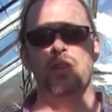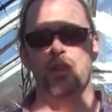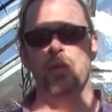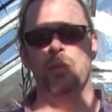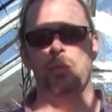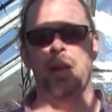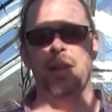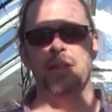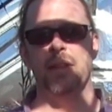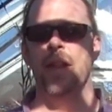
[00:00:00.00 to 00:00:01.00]
to the
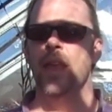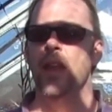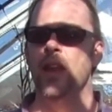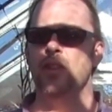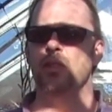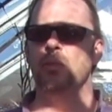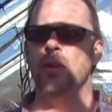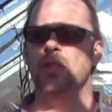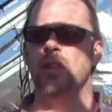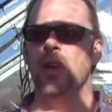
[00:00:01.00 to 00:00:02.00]
plant, and it's
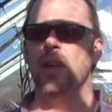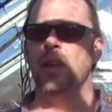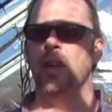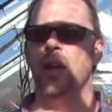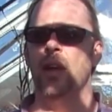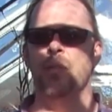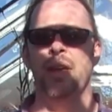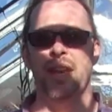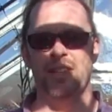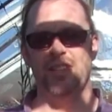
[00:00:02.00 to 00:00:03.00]
almost like
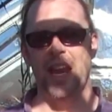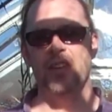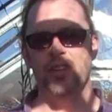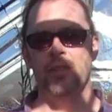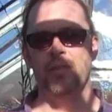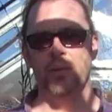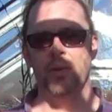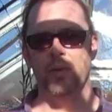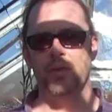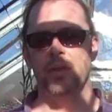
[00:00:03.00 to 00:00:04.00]
an extension of the
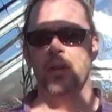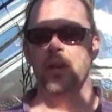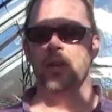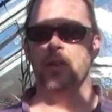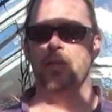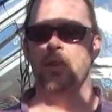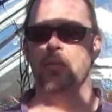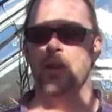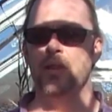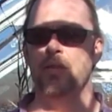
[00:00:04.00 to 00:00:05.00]
roots. So if you
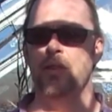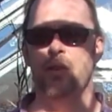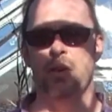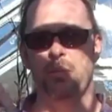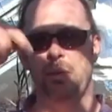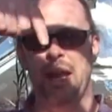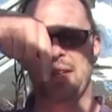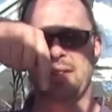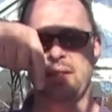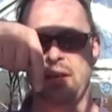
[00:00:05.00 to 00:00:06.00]
imagine, if you've got a
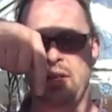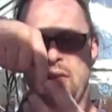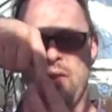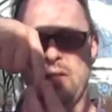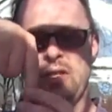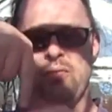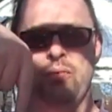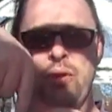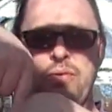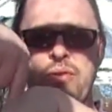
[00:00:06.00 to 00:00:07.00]
plant and you've got its
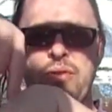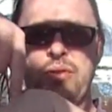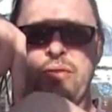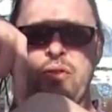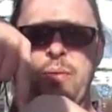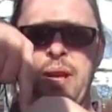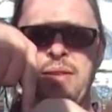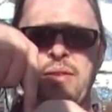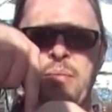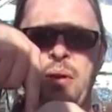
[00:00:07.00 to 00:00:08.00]
roots sort of coming
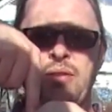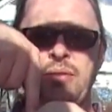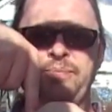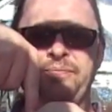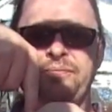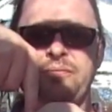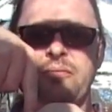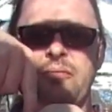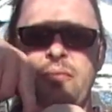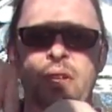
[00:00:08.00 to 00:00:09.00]
out at the bottom,
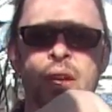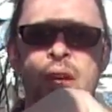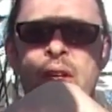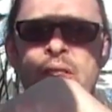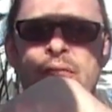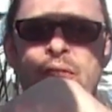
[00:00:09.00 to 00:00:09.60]
the